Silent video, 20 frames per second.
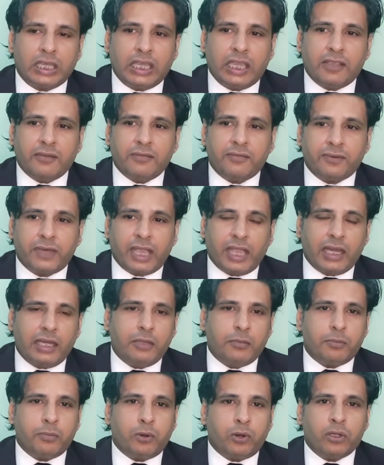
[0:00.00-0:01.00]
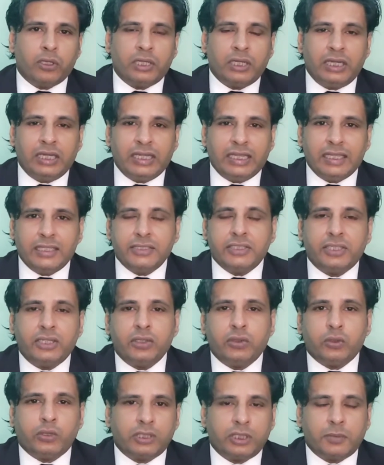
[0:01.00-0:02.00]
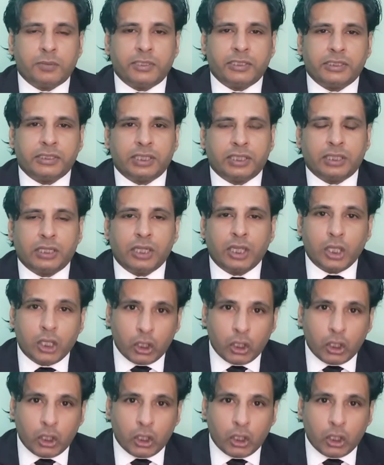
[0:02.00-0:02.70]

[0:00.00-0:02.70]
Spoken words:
give any bodily injury to other person,